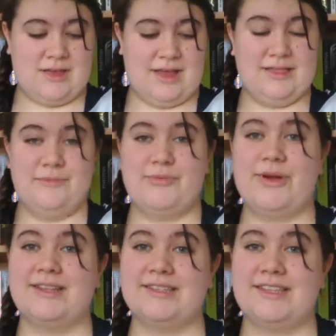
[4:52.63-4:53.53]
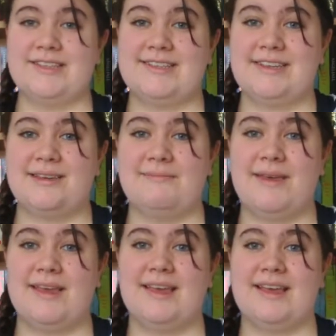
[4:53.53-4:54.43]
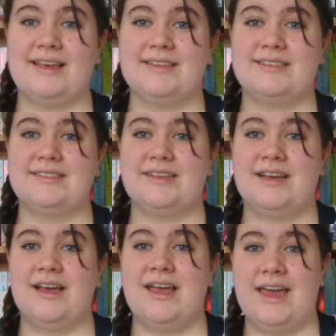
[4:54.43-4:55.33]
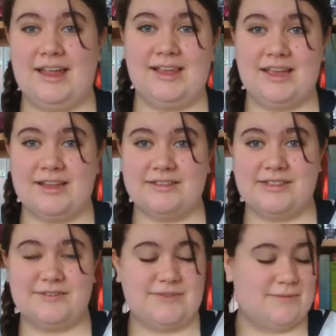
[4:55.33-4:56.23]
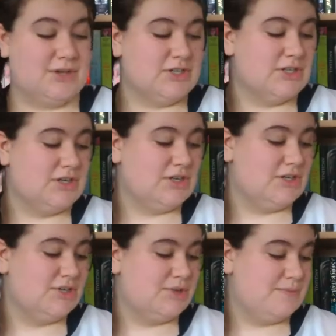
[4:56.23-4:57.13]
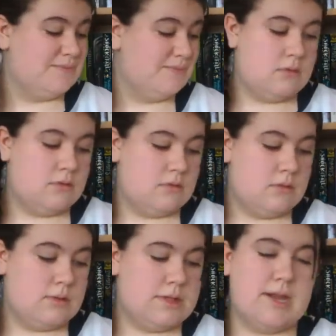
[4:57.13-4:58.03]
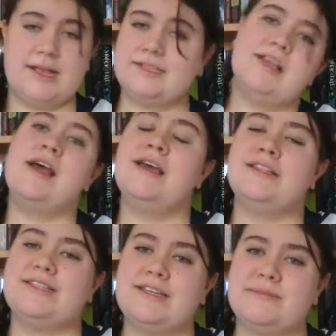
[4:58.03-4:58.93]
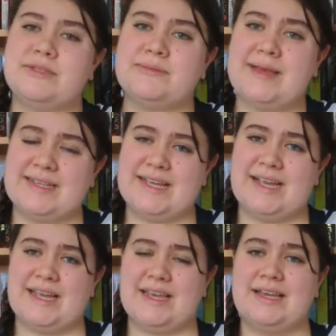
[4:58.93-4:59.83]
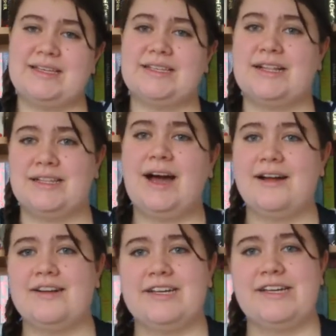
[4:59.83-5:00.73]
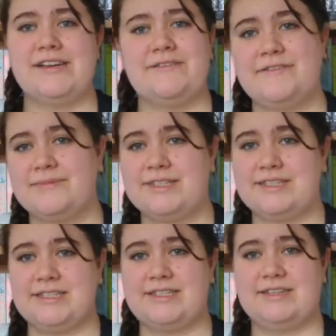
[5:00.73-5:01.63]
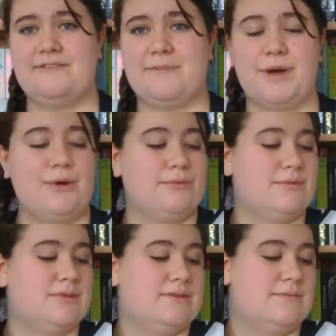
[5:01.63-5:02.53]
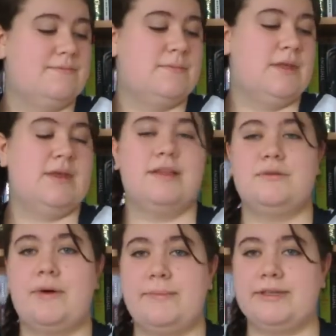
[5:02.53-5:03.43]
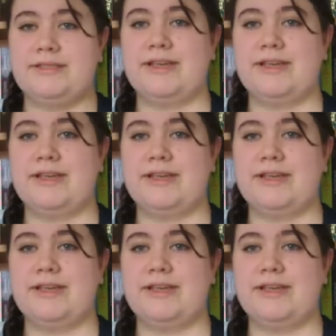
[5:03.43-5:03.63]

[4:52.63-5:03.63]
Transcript: And the brains of the team is Elliot from Hush Hush. Next, the Team's medic is Clary from the City of Bones, and the weapons